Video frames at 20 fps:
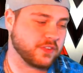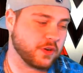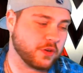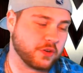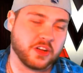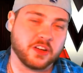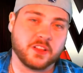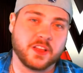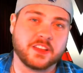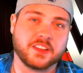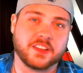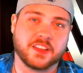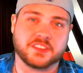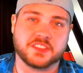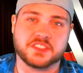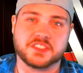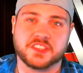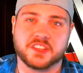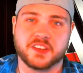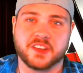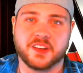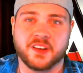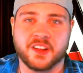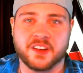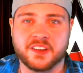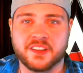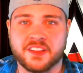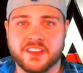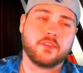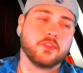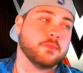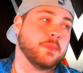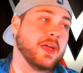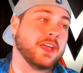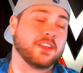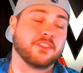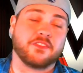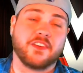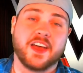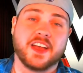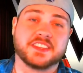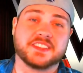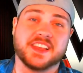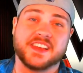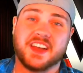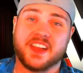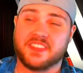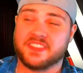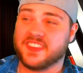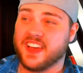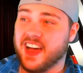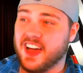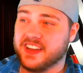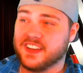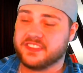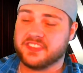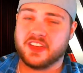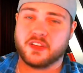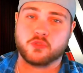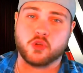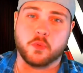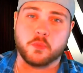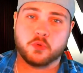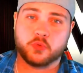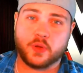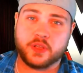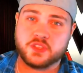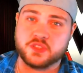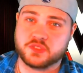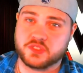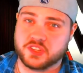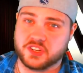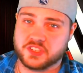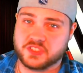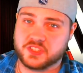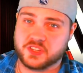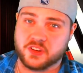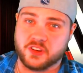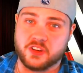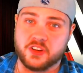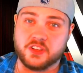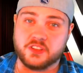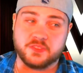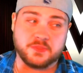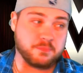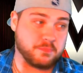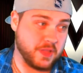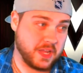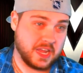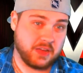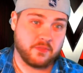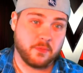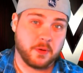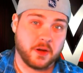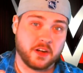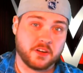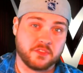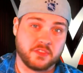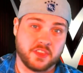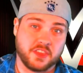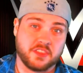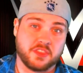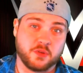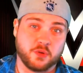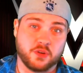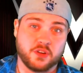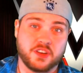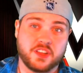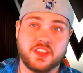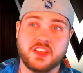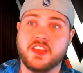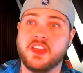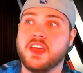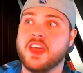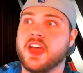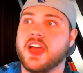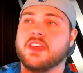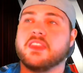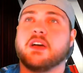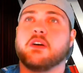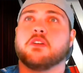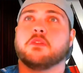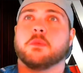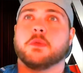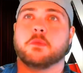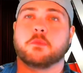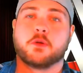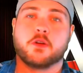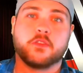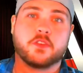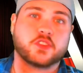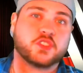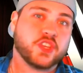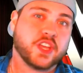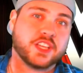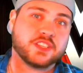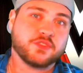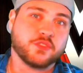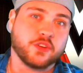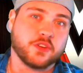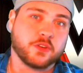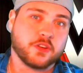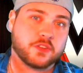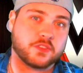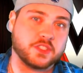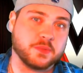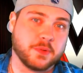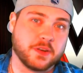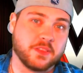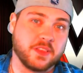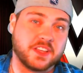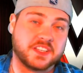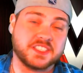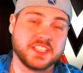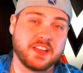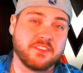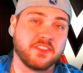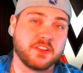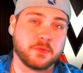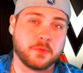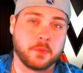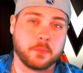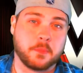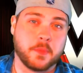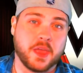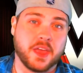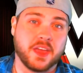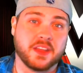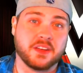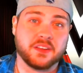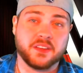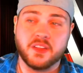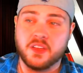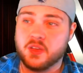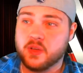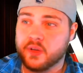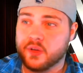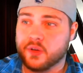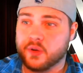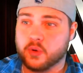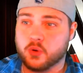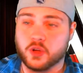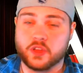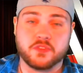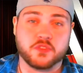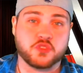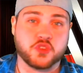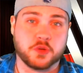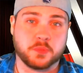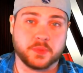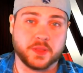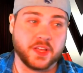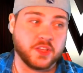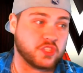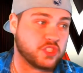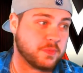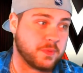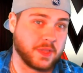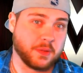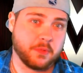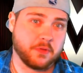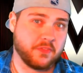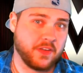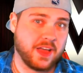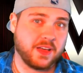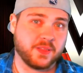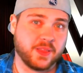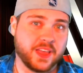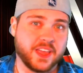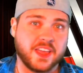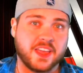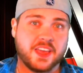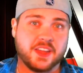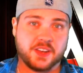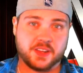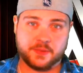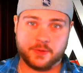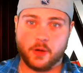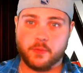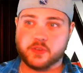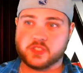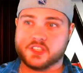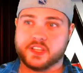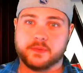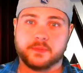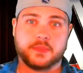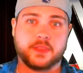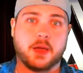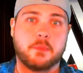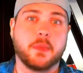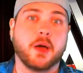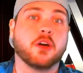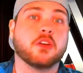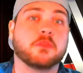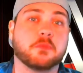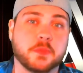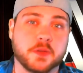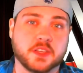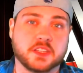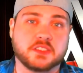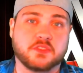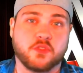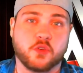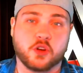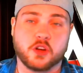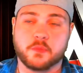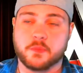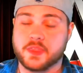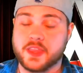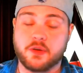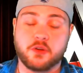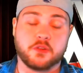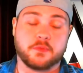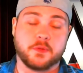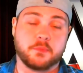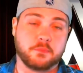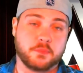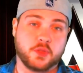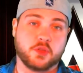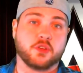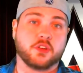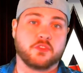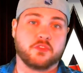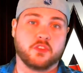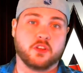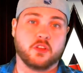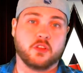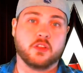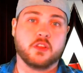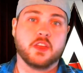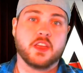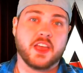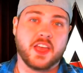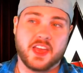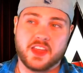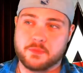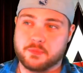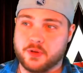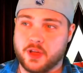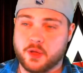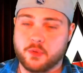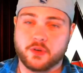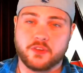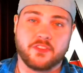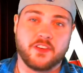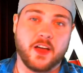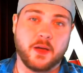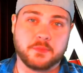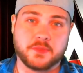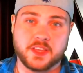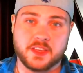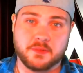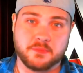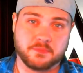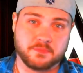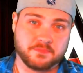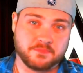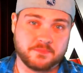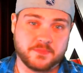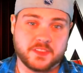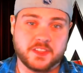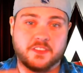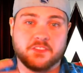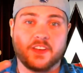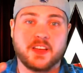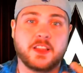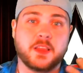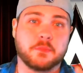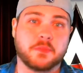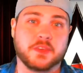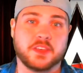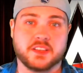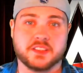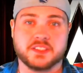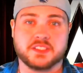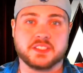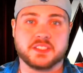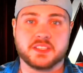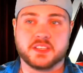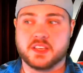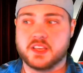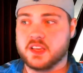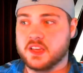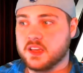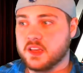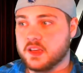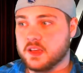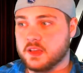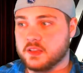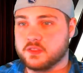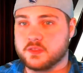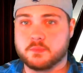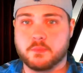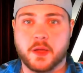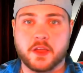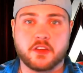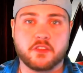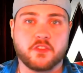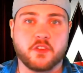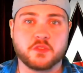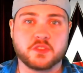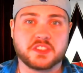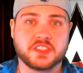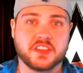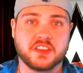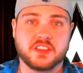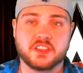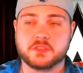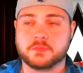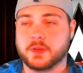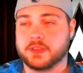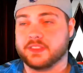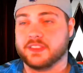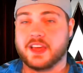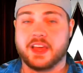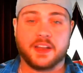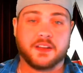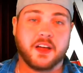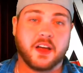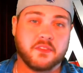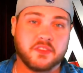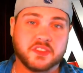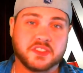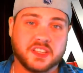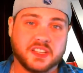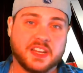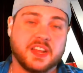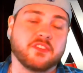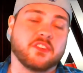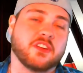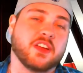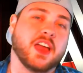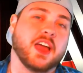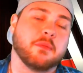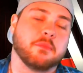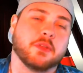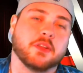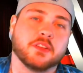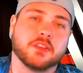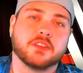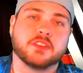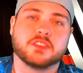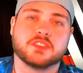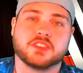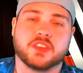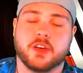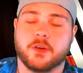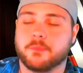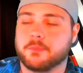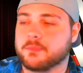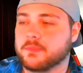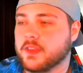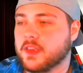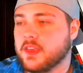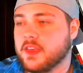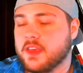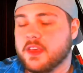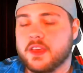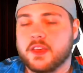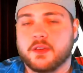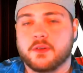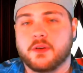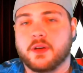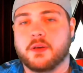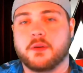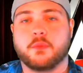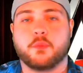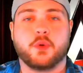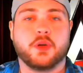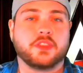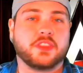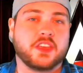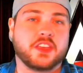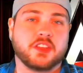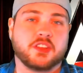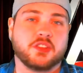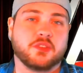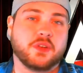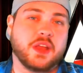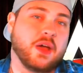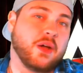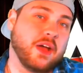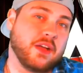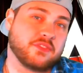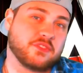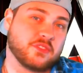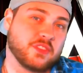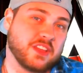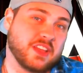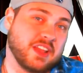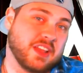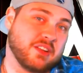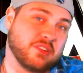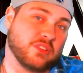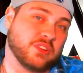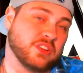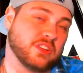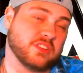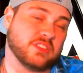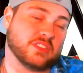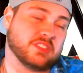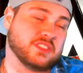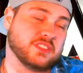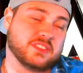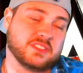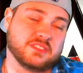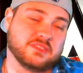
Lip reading: phone call I'd like to sit in on. I mean, back at Fastlane, I kind of thought Roman Reigns was going to turn and become part of the Authority, and that would have been a perfect chance for somebody like Stephanie McMahon or even Triple H to become a valet and almost a mouthpiece for him, and that would have been beautiful. And it probably would have helped him develop his microphone skills, but that obviously never happened. So what they could do now after that, I don't know.